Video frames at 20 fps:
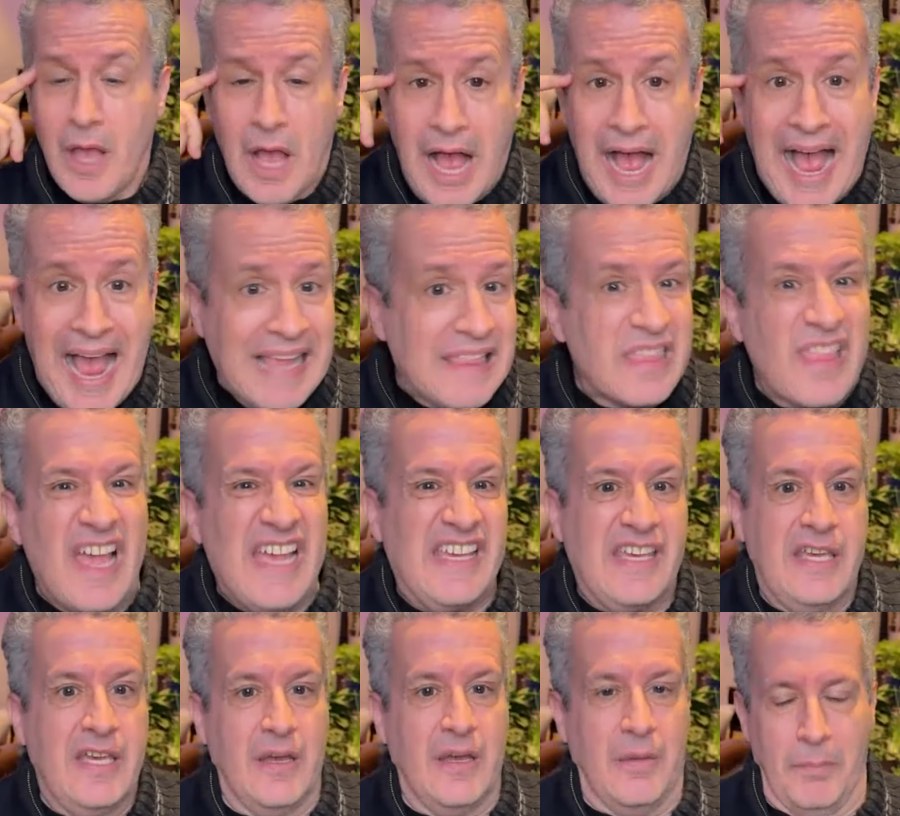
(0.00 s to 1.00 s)
I like
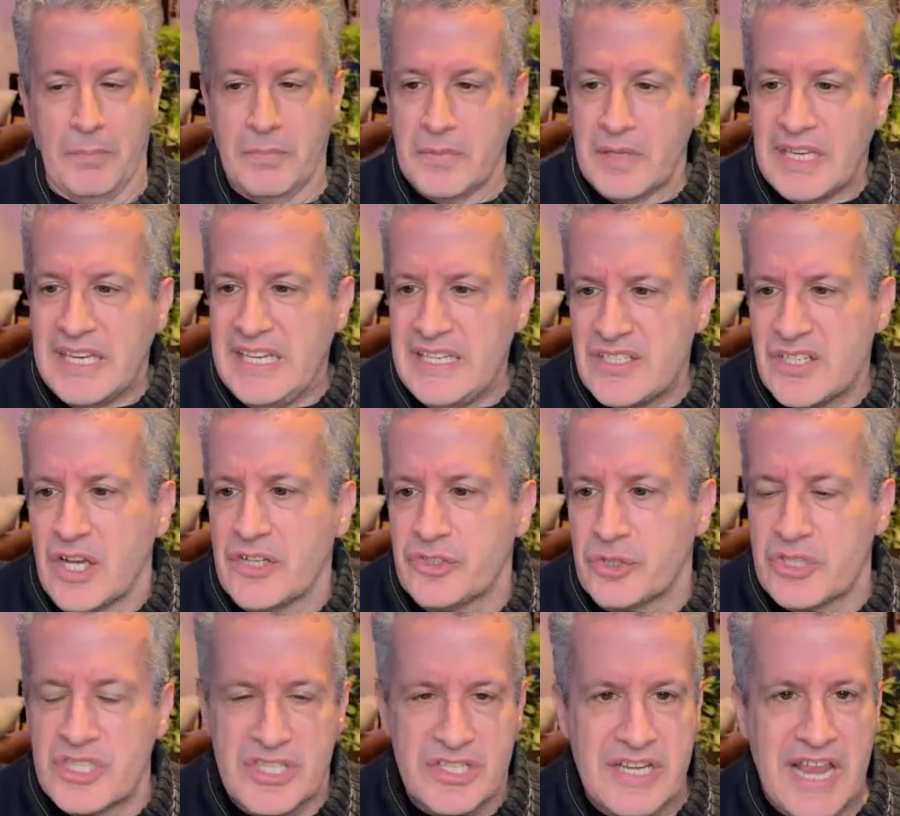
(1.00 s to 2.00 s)
him. He's
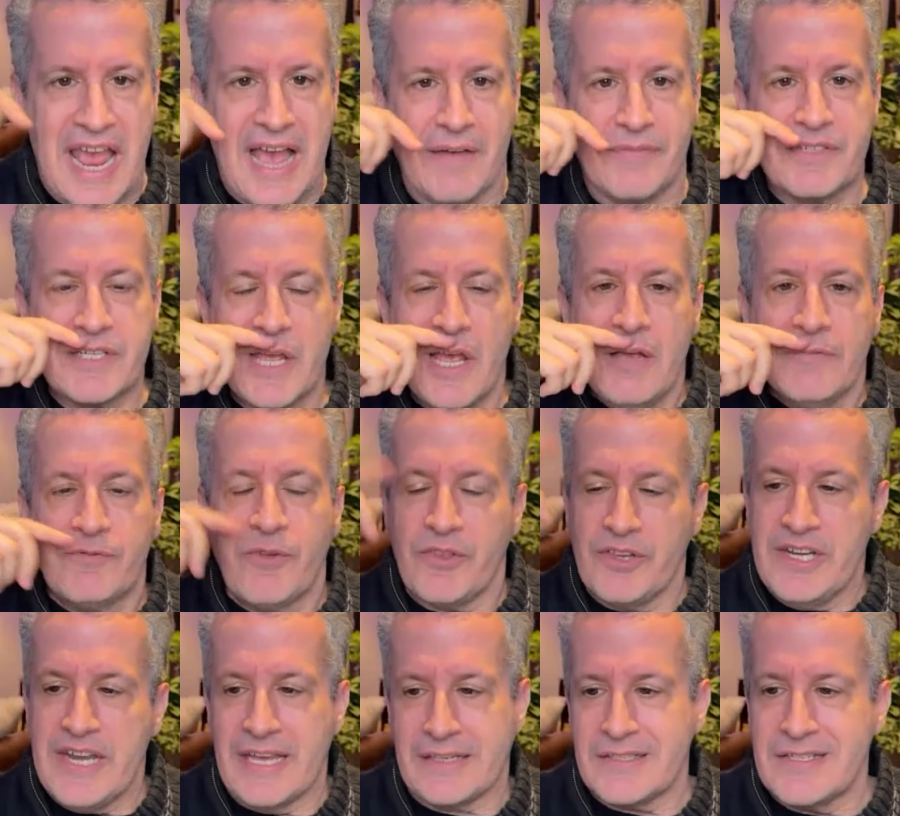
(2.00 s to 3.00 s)
understaffed. For the
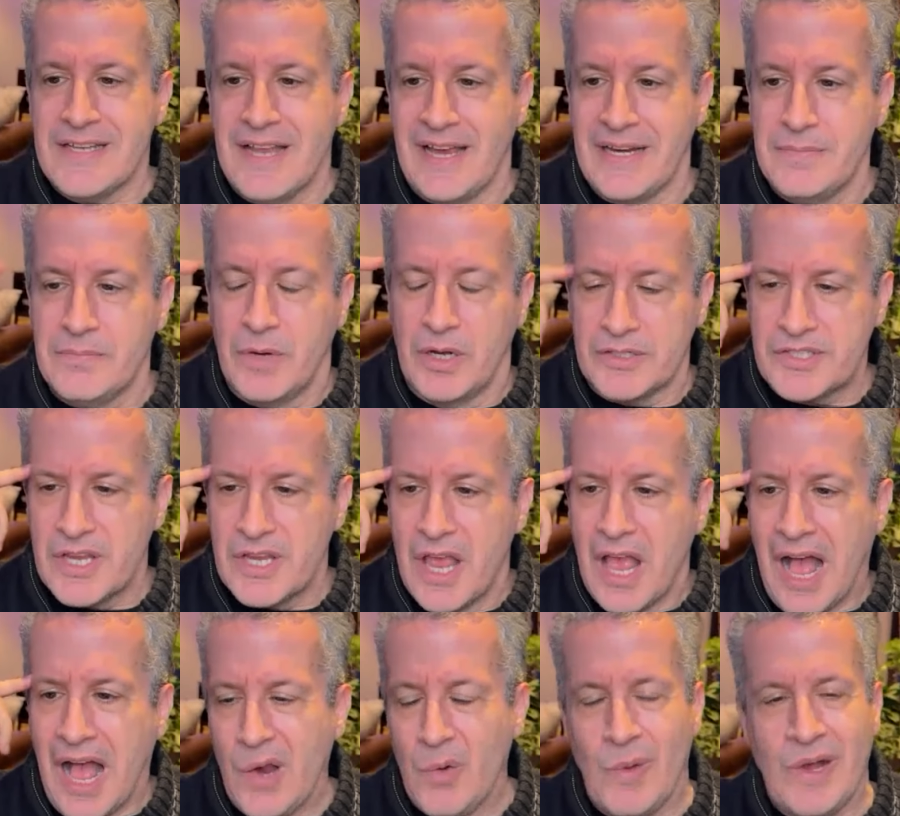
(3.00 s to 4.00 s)
next 9 months,
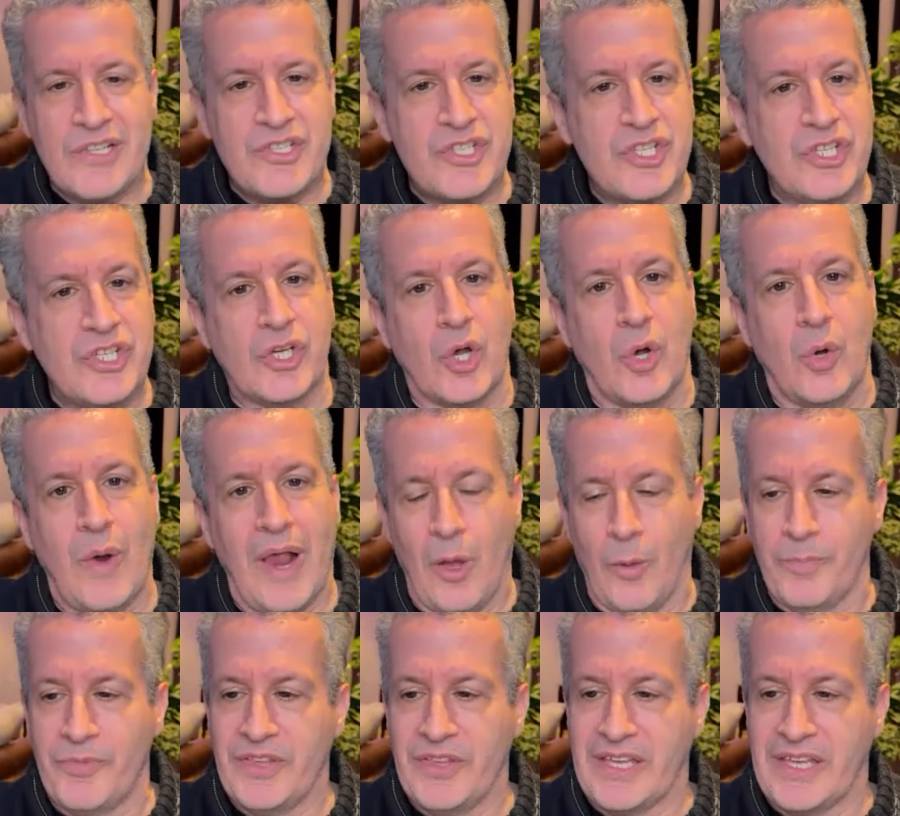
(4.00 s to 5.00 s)
I want you to go
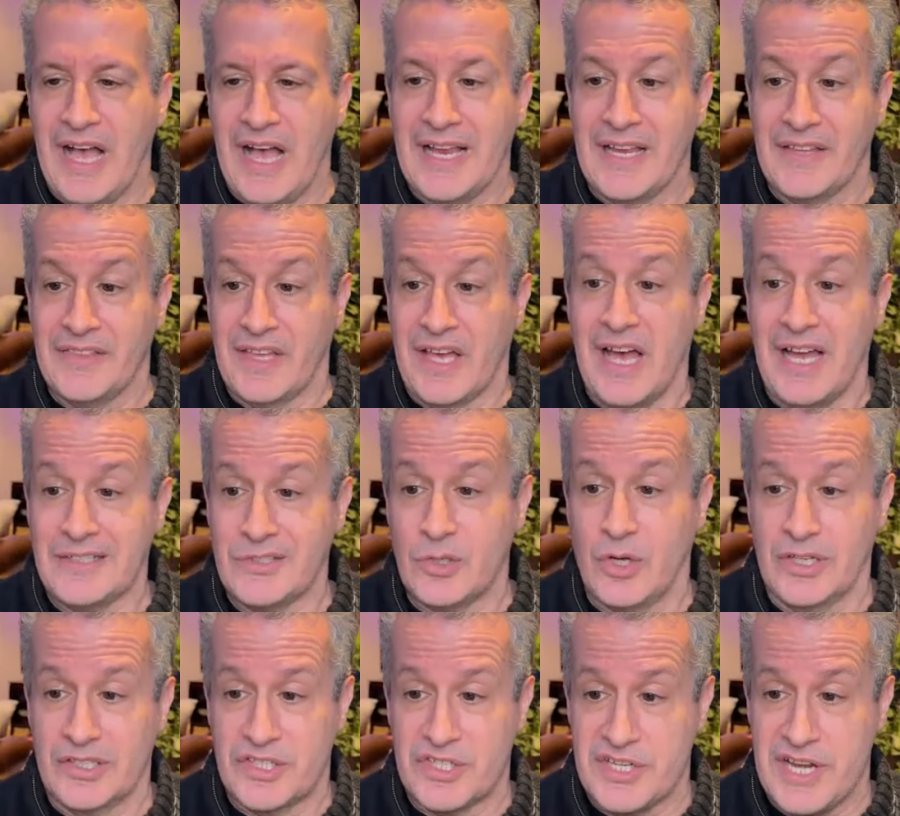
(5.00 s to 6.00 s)
help the guy on the hot
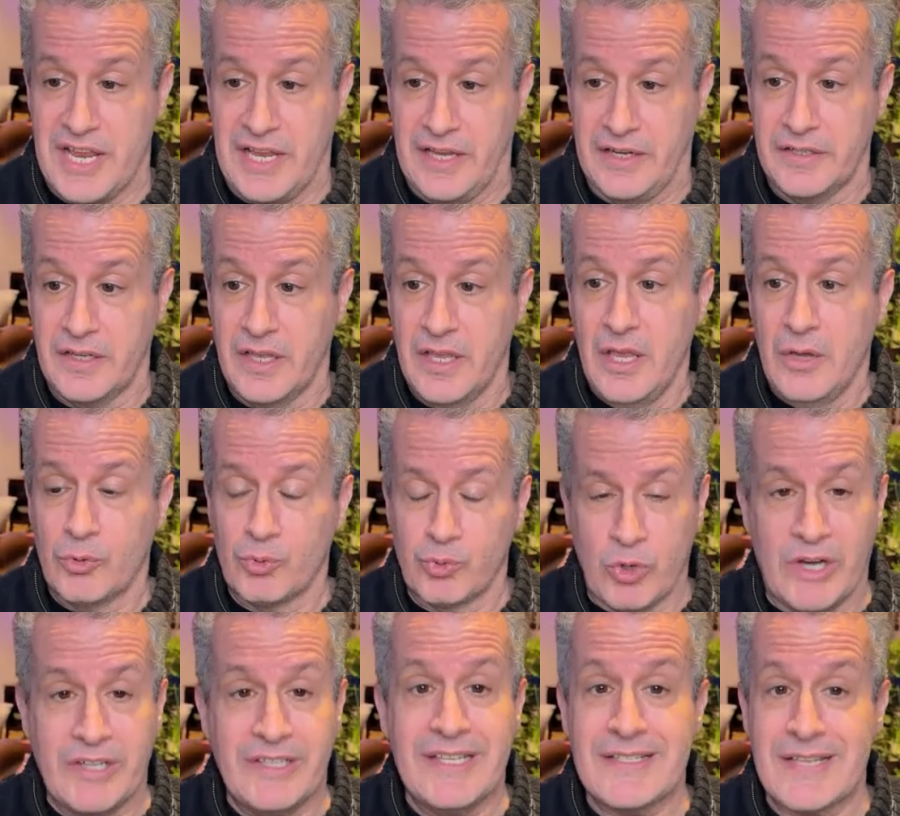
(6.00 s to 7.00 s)
dog stand,
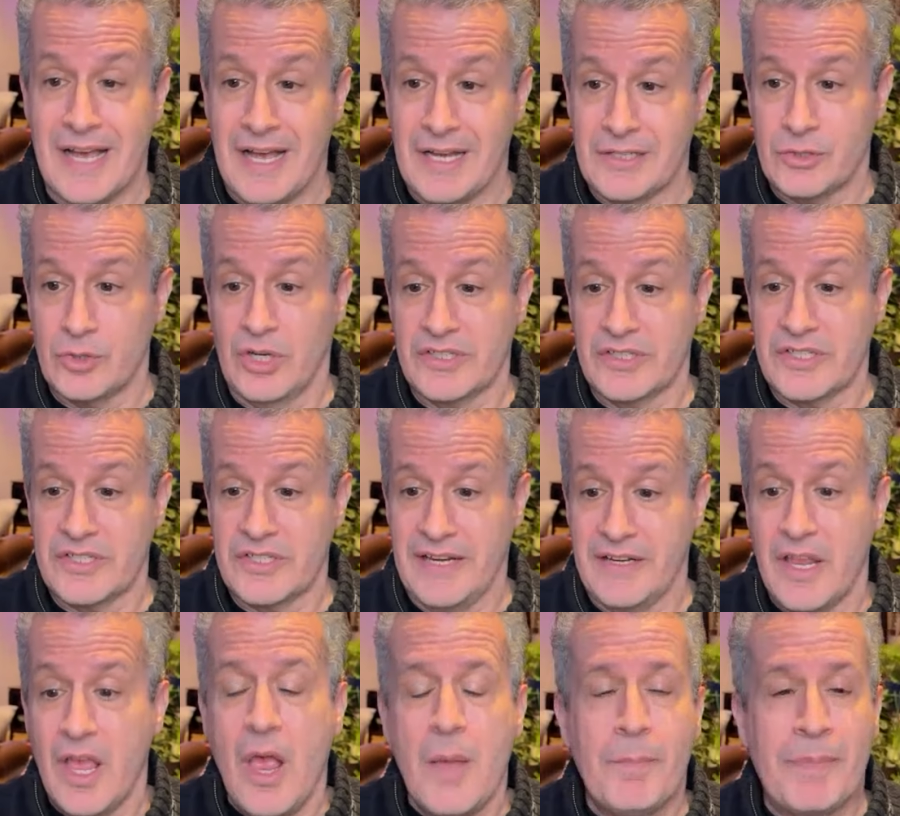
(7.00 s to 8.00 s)
run his hot dog
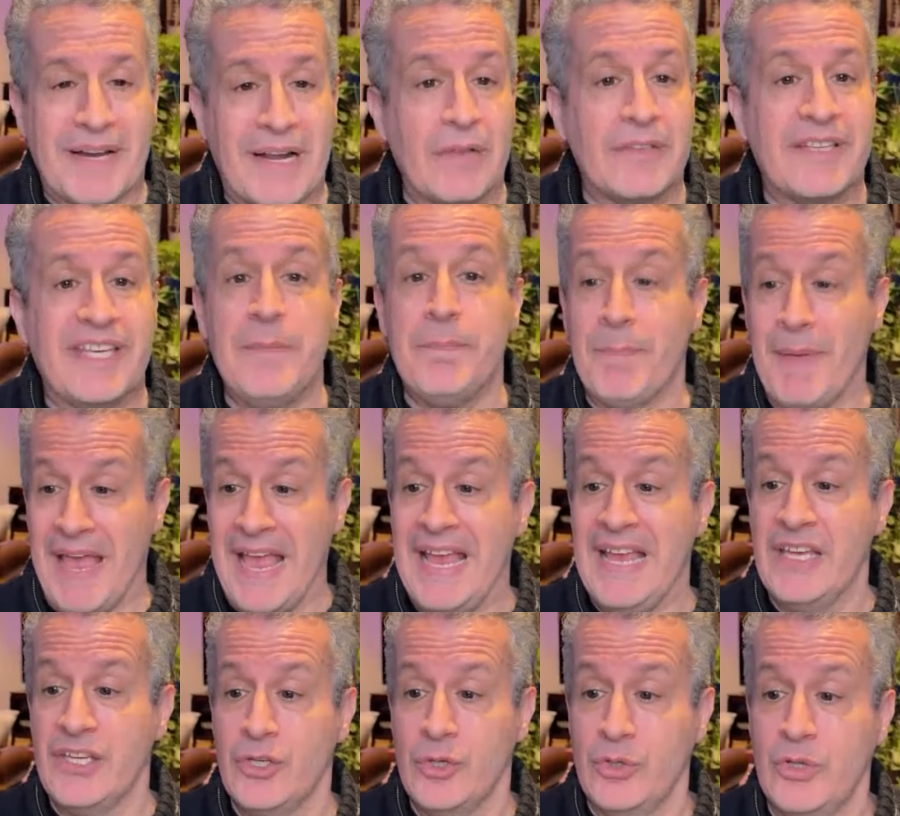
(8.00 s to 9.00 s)
stand, but I'll keep
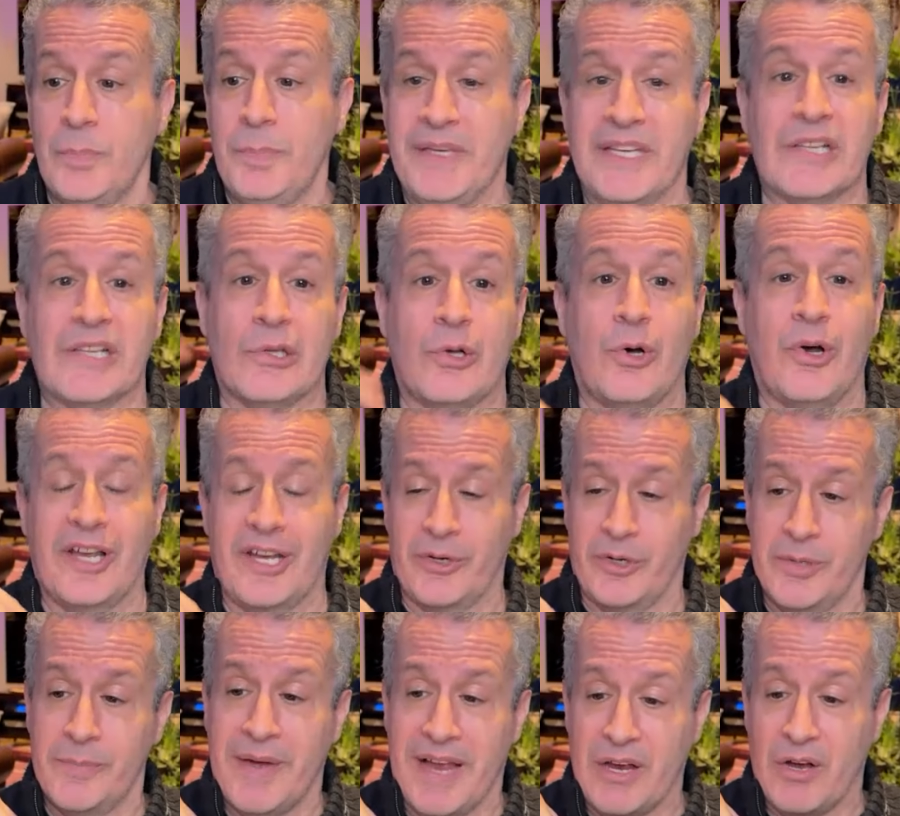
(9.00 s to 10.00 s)
paying you to be a
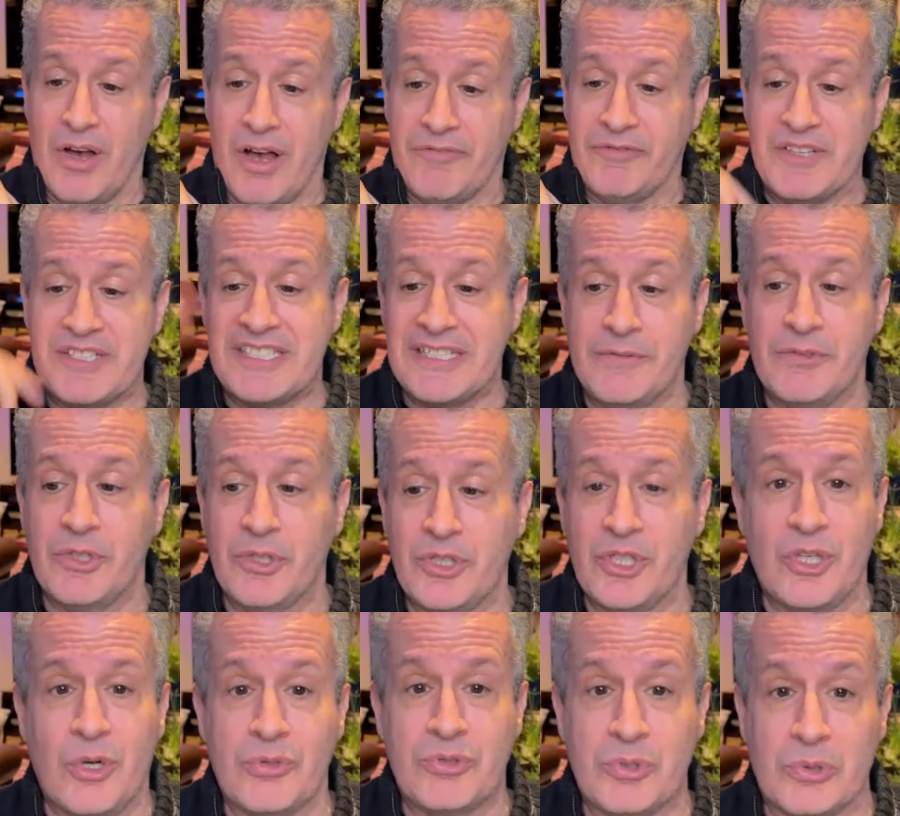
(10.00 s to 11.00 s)
lawyer in my office, even though you
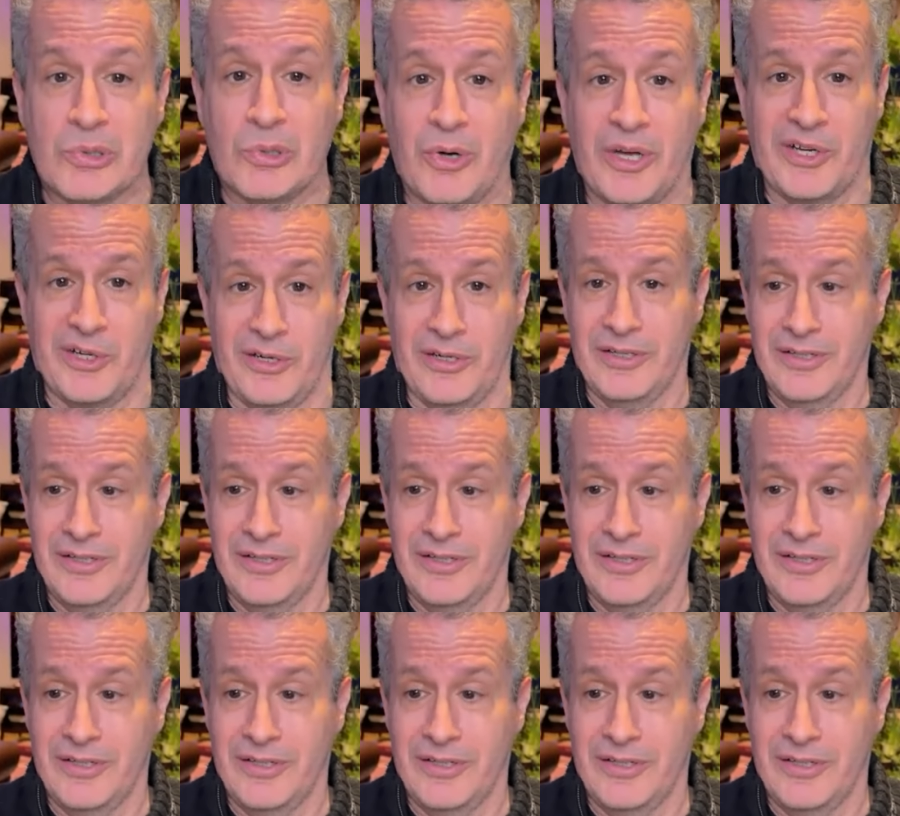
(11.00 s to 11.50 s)
don't do lawyer.